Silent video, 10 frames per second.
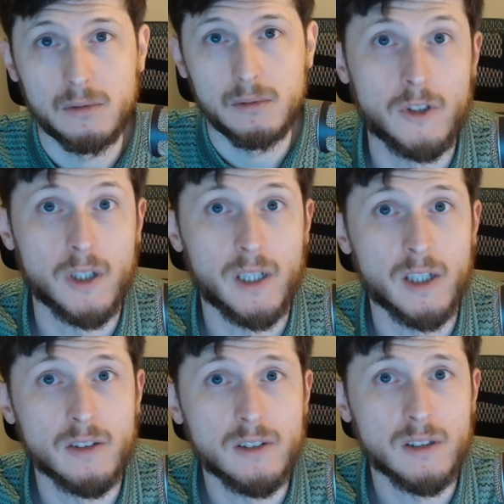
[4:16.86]
So
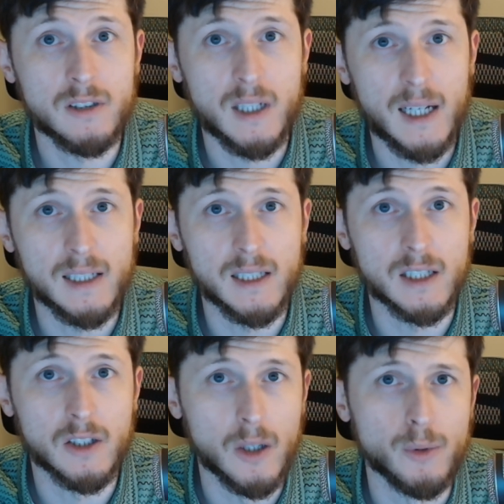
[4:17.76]
here's a slightly
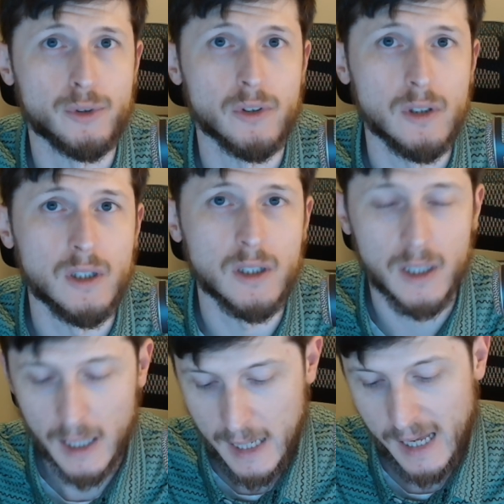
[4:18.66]
closer look
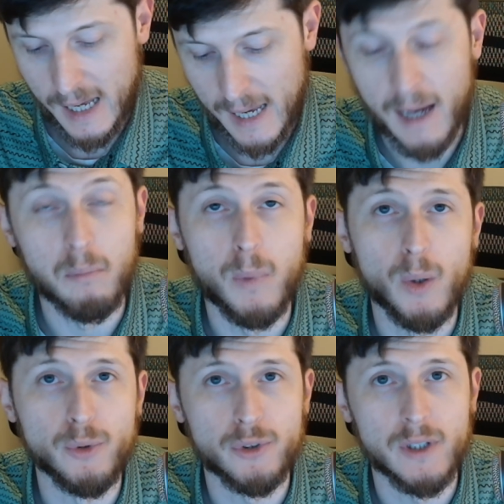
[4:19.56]
at
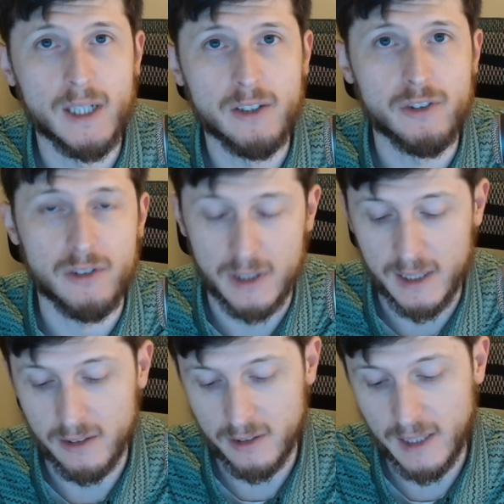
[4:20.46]
bolt stretch,
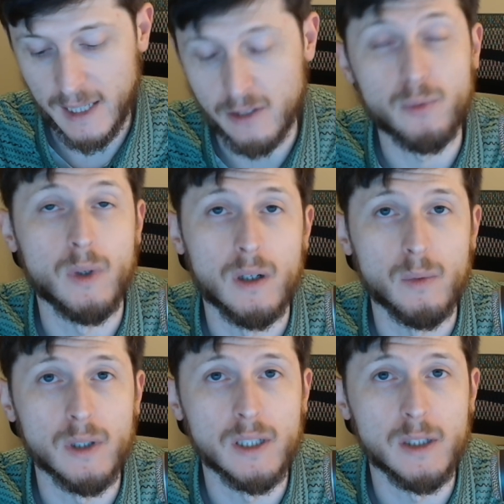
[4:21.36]
since that's what
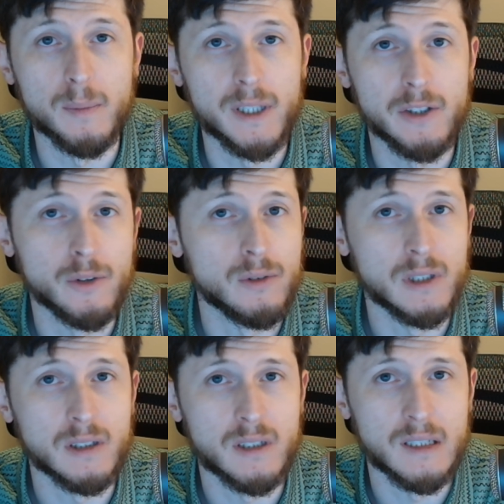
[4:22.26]
we're going to be
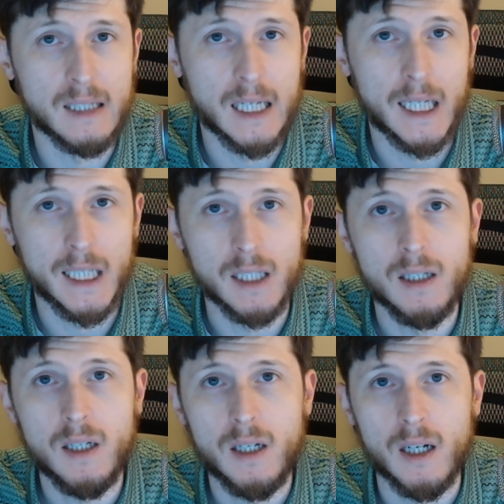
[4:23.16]
using today
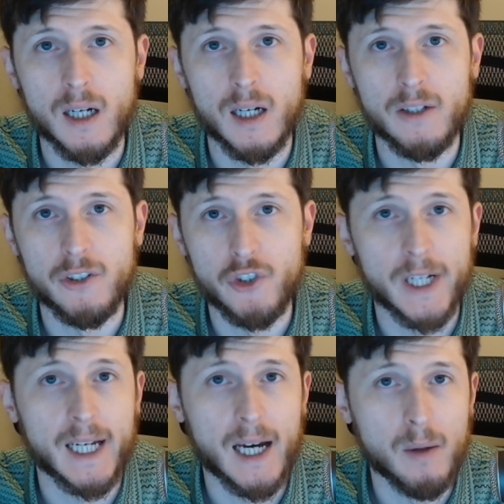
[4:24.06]
to check
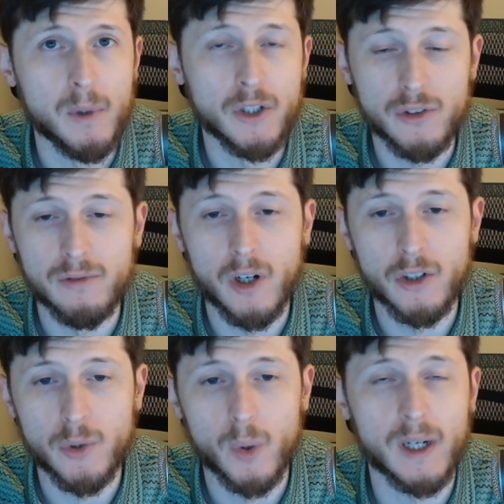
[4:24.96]
how much of our
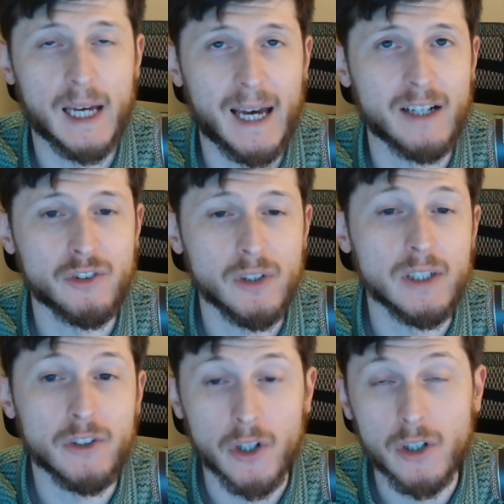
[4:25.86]
torque actually
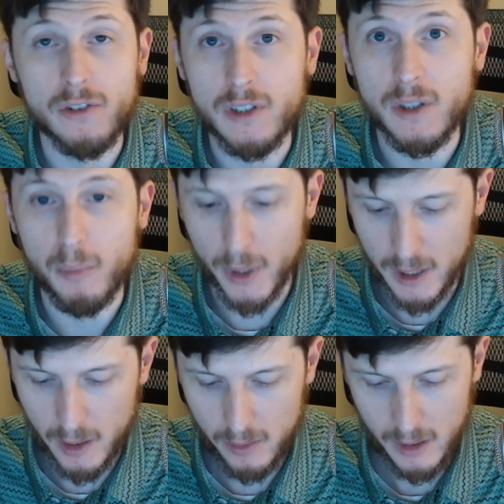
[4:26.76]
turns into
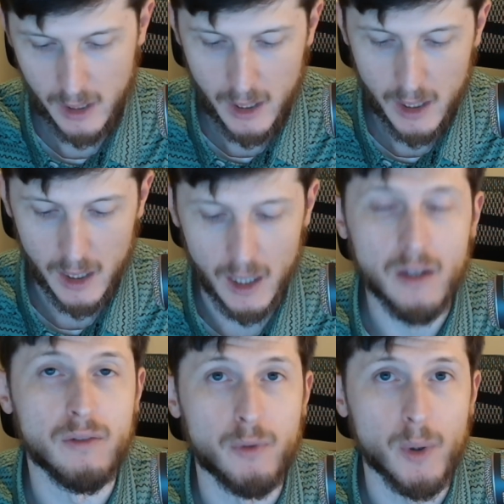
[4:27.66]
preload. The
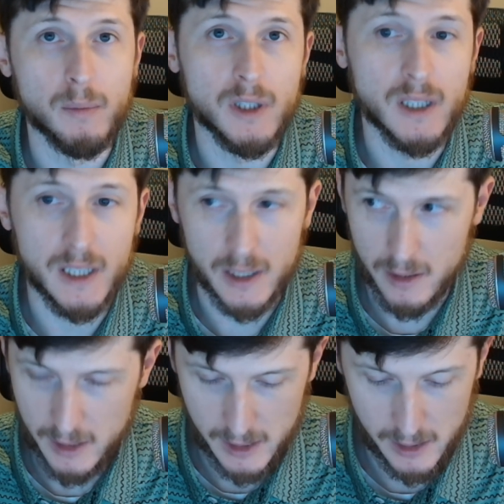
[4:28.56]
formula here
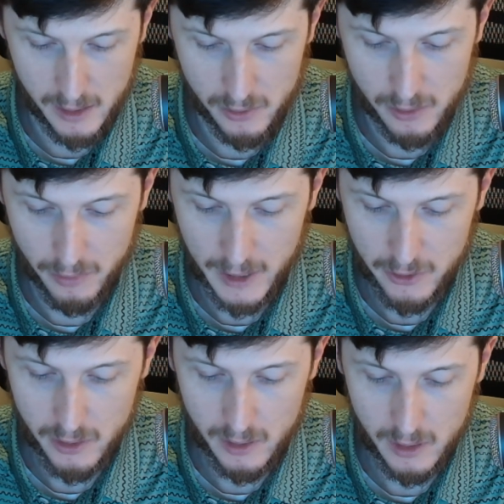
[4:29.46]
is
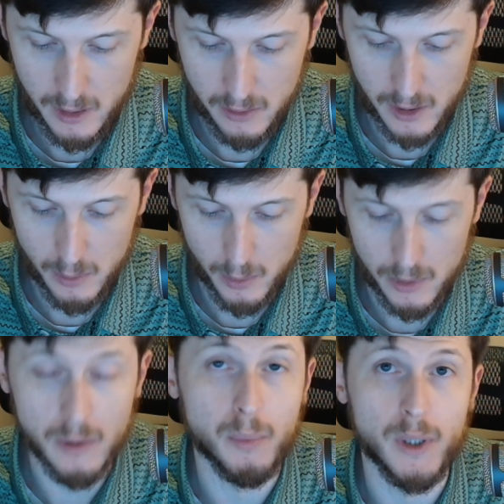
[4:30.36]
deflection is equal to
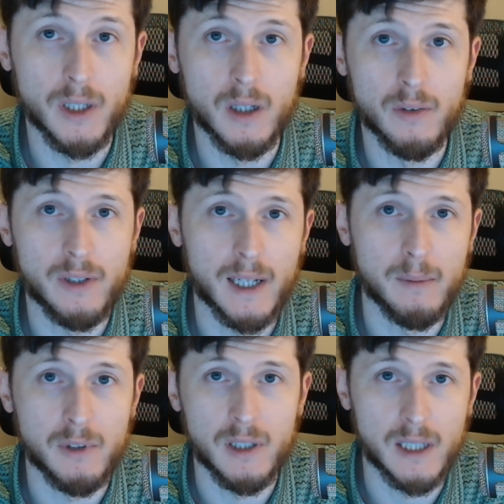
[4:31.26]
the preload times
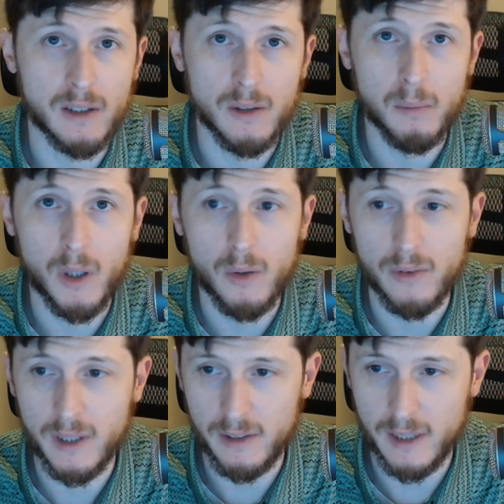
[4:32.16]
the length of the bolt
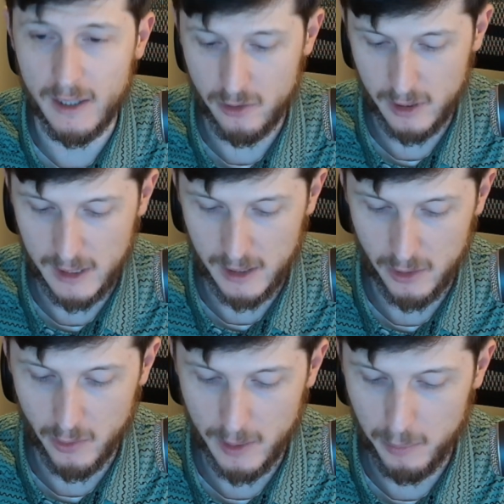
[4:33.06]
that's actually in the
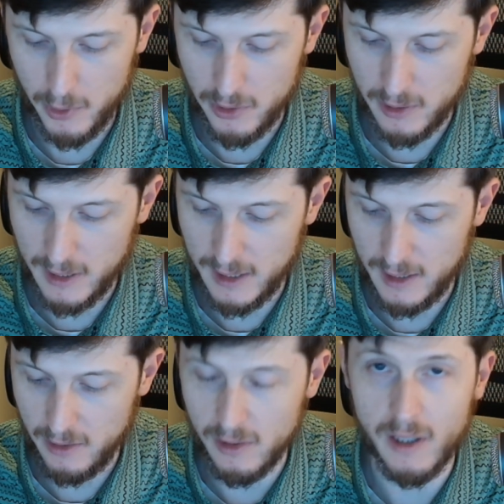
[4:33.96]
grip, which is like in
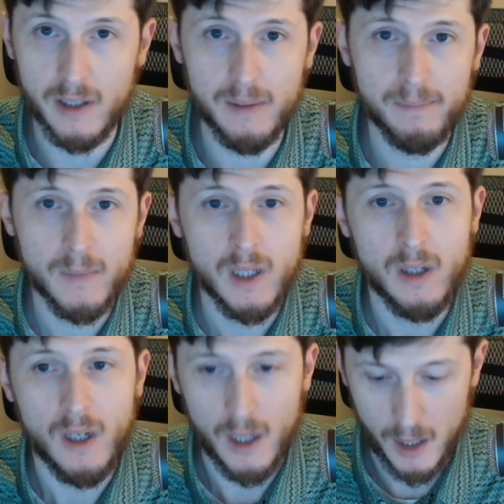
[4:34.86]
this area,
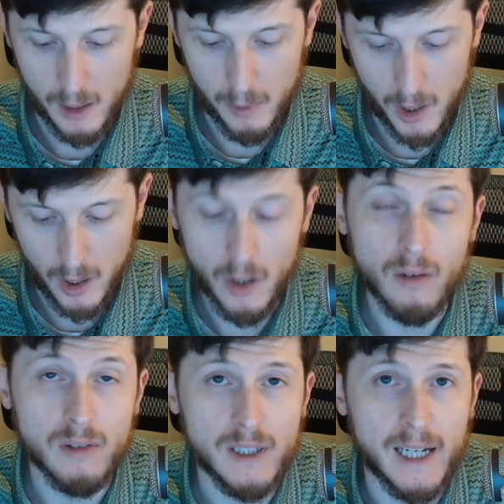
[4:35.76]
all
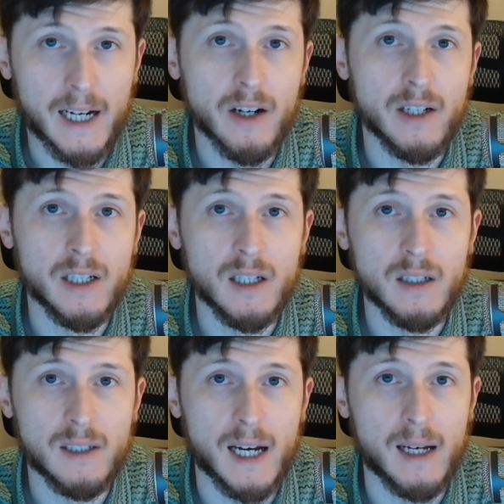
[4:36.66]
over the area
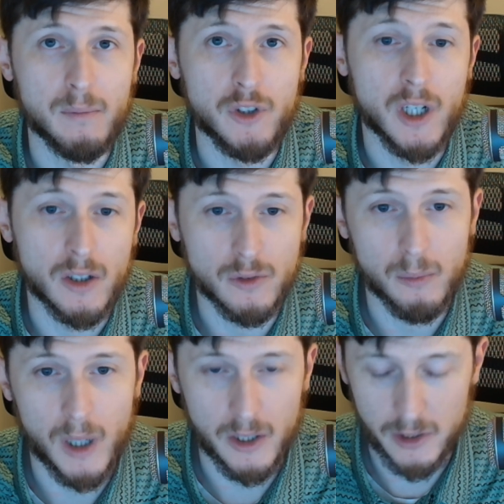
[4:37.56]
times Young's
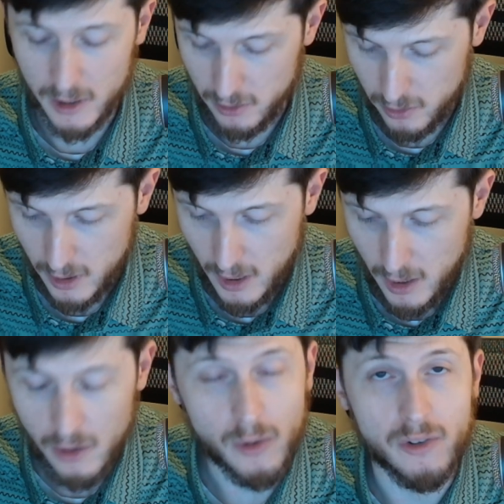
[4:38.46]
modulus.
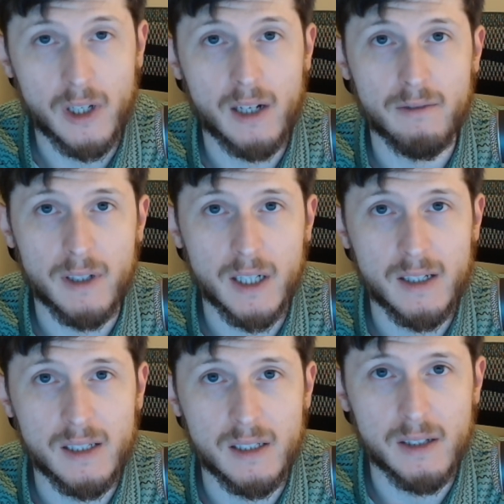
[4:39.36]
So it's not a
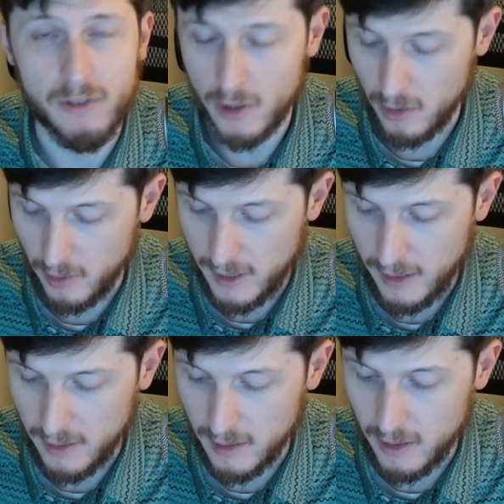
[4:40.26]
very difficult
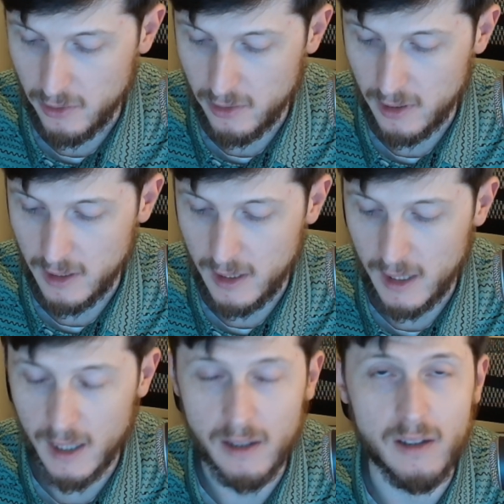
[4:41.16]
calculation to
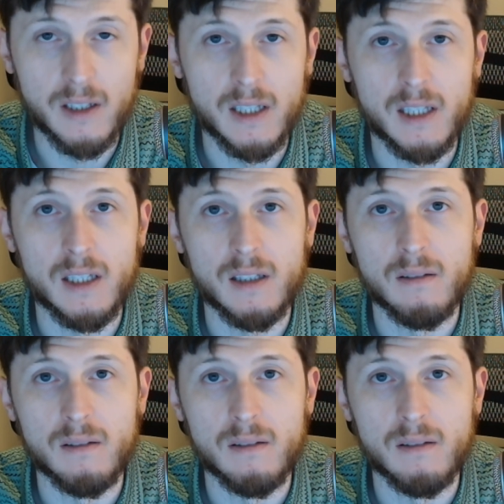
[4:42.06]
get the